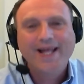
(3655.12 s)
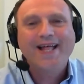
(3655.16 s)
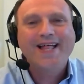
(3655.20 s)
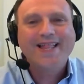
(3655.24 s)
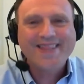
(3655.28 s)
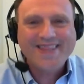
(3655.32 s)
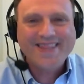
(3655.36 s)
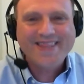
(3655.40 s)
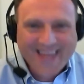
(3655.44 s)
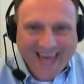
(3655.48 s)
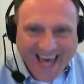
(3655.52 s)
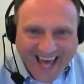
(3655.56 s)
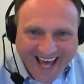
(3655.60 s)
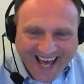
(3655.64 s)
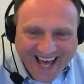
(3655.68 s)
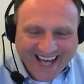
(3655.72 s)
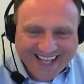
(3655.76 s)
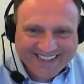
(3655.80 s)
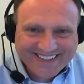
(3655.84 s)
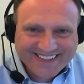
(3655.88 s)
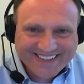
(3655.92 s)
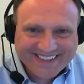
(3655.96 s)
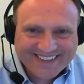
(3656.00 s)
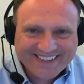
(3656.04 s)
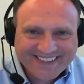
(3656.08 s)

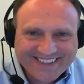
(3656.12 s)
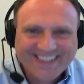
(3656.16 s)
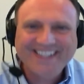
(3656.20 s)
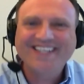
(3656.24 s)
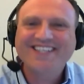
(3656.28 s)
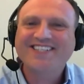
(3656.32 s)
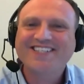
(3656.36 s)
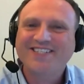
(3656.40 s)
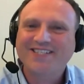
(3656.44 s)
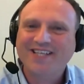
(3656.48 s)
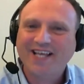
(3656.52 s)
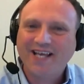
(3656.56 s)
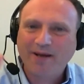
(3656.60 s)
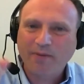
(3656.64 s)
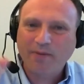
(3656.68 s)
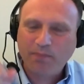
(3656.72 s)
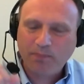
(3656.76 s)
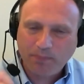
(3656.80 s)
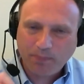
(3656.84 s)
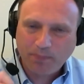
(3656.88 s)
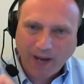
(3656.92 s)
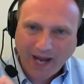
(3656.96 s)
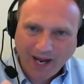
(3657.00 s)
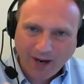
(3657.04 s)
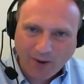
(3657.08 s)
That is a
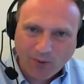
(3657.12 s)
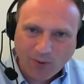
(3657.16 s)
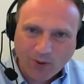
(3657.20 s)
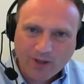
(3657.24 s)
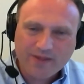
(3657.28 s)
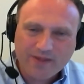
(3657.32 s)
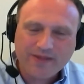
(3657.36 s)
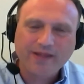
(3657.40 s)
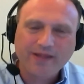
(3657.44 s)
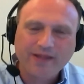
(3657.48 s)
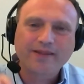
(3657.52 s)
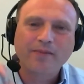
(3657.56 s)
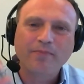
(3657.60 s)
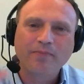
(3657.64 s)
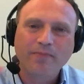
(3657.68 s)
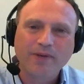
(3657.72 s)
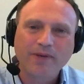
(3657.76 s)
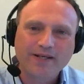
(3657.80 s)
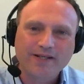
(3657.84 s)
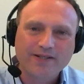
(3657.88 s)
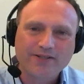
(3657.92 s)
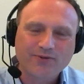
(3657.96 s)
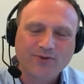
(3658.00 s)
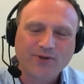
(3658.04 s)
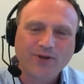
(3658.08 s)
power that the
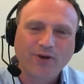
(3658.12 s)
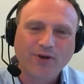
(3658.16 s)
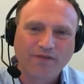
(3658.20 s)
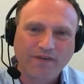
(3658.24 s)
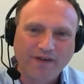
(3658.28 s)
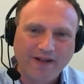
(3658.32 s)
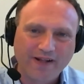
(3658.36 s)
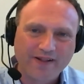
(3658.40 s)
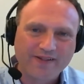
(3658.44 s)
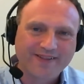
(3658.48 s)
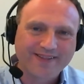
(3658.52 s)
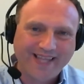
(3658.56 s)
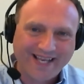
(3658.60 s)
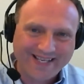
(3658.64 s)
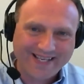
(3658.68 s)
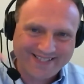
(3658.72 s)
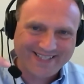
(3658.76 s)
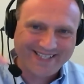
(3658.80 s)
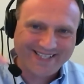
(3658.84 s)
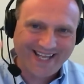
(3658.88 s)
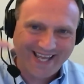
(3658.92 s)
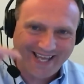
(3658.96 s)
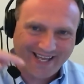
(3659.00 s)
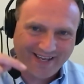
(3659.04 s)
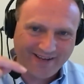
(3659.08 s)
Ministry of Health doesn't
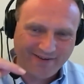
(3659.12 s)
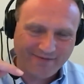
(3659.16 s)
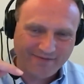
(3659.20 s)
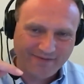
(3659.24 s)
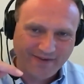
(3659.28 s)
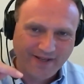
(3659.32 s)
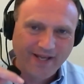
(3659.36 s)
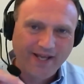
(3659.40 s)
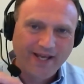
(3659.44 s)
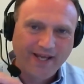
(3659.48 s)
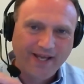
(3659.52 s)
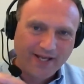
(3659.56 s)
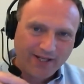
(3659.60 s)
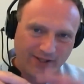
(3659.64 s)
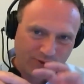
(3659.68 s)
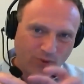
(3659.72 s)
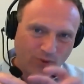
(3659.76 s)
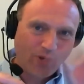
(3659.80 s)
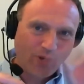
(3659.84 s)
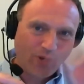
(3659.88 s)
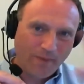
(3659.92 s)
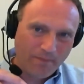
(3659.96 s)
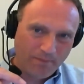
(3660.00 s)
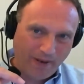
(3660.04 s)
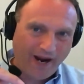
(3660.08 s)
have to
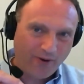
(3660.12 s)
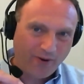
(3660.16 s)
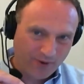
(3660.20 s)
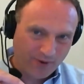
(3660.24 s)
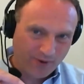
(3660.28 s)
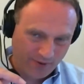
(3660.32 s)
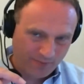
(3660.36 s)
empower the